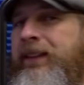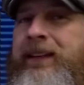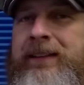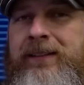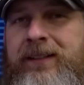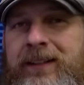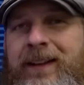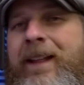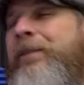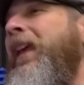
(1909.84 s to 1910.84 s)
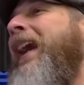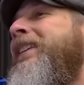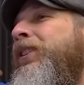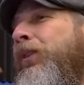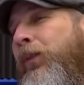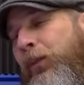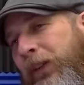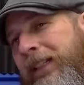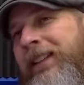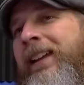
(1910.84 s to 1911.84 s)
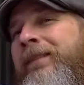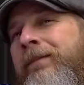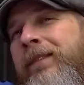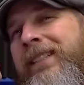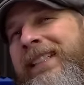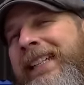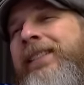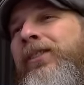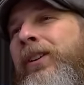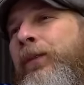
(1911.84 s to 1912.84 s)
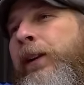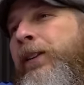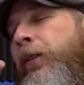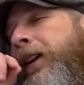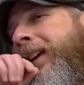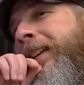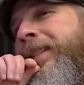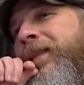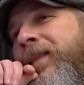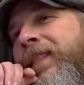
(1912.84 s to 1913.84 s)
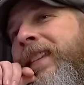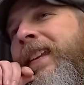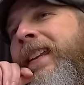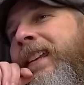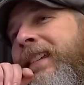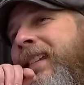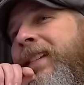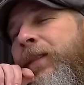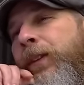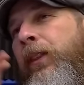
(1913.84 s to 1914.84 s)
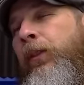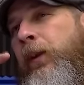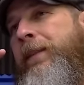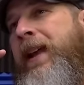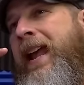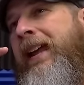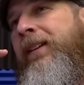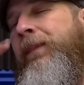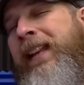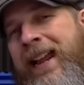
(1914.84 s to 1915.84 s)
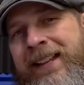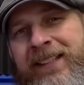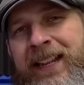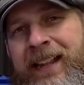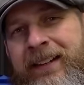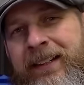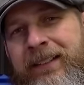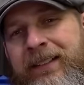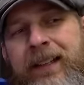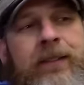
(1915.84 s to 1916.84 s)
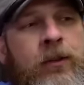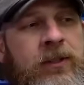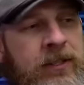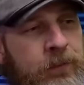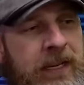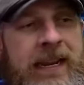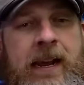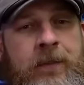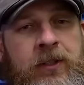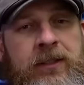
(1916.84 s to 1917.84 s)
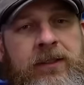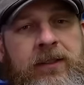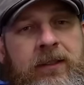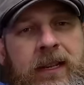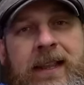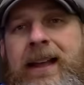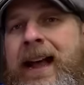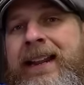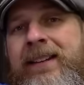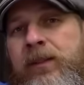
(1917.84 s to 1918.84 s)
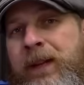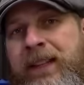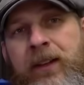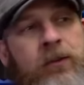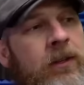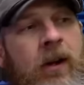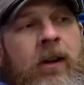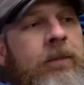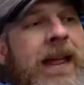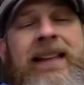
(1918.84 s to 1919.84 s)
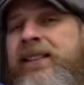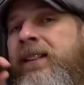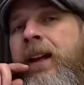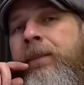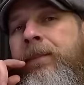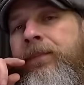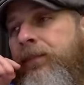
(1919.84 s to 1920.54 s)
these. I do feel a tinge of regret with the three pack, but like I said, there's display options. I can display those all masked up,